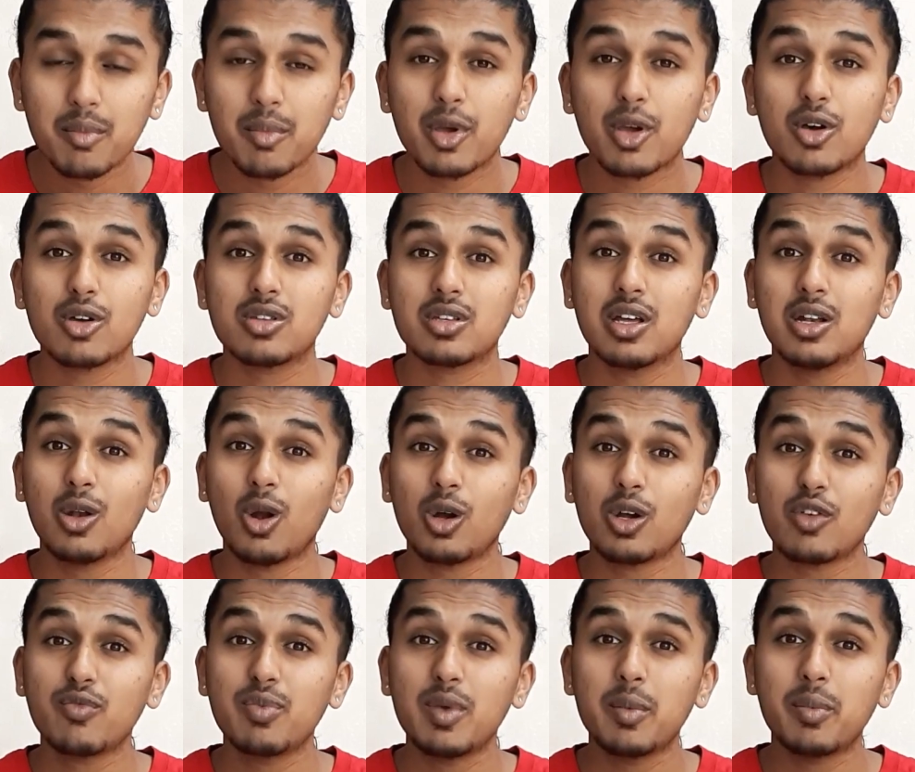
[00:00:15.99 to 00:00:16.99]
because a lot
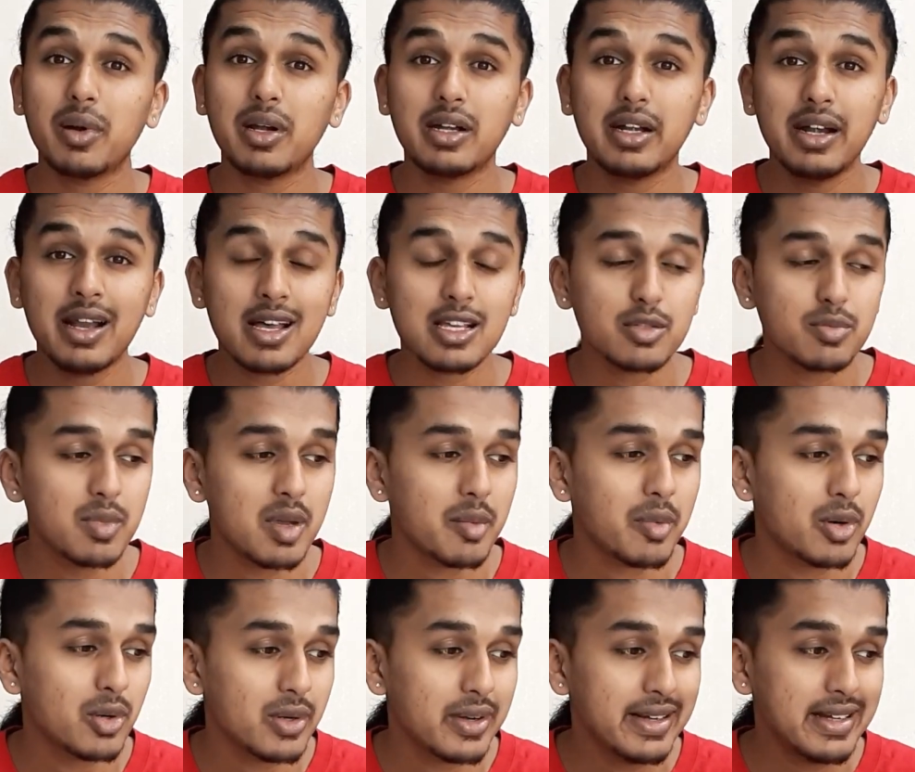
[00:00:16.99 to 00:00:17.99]
of people did ask me
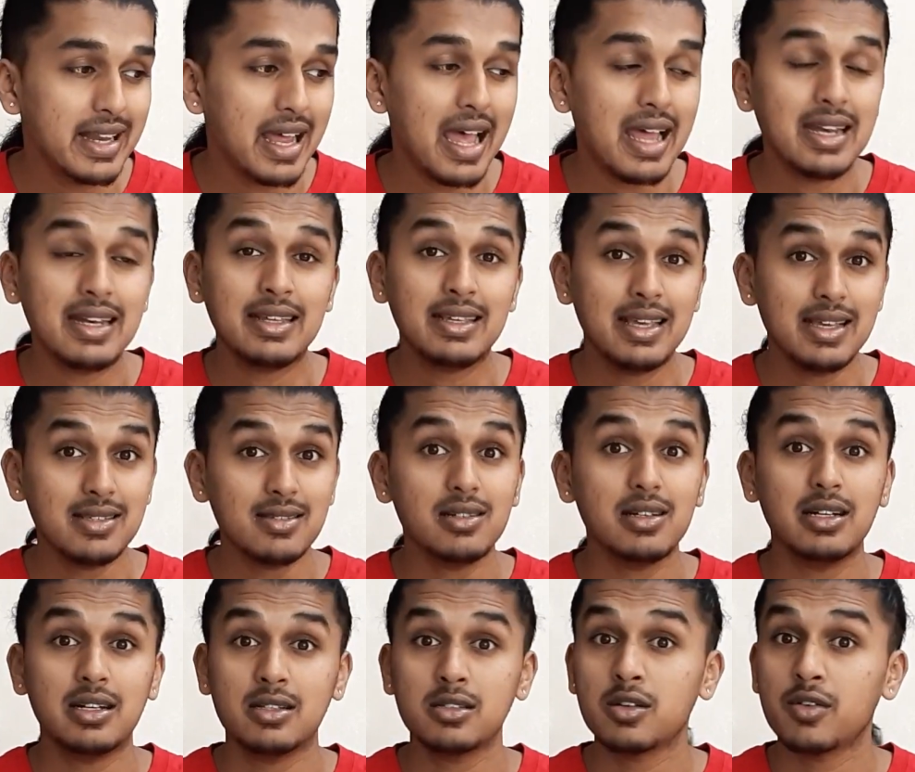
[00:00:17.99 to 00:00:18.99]
about it and yes
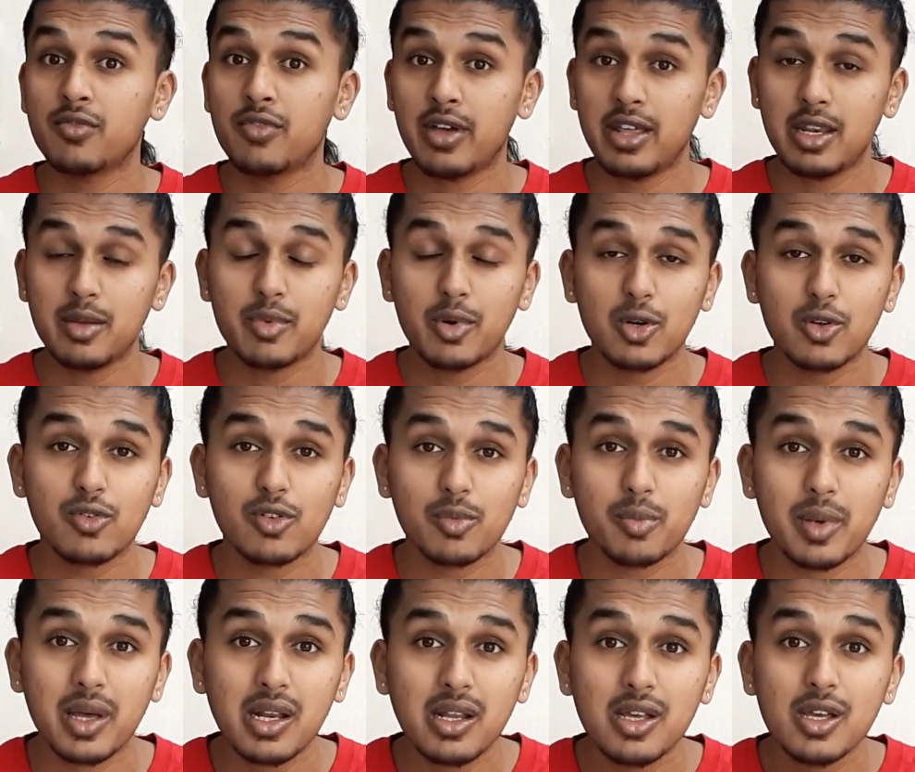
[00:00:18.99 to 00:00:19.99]
it is a very beautiful
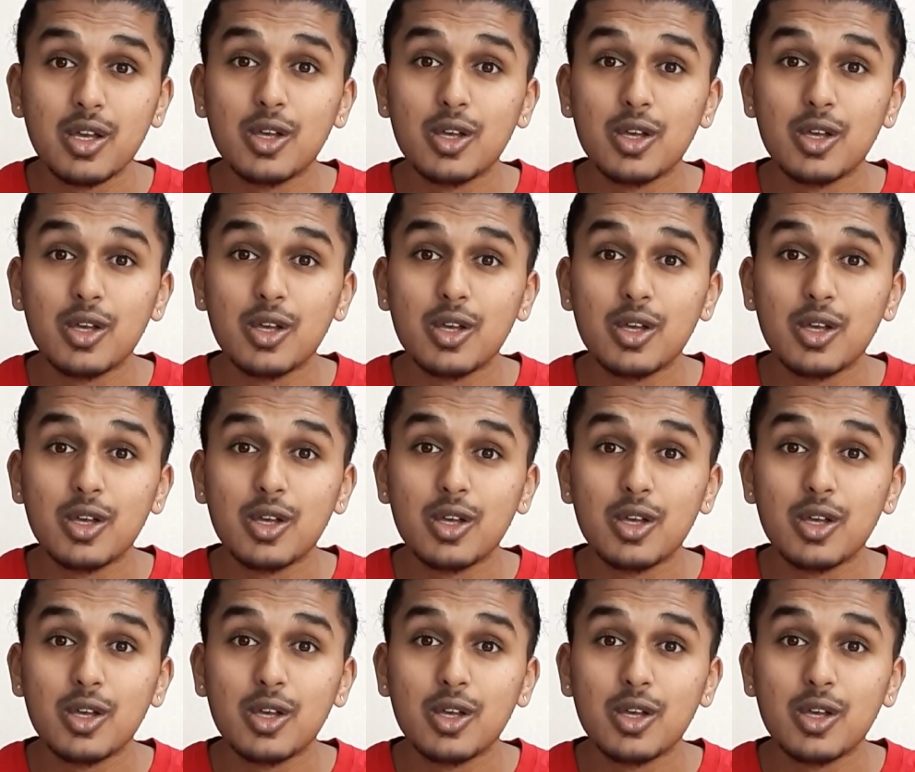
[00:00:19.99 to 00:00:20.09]
pair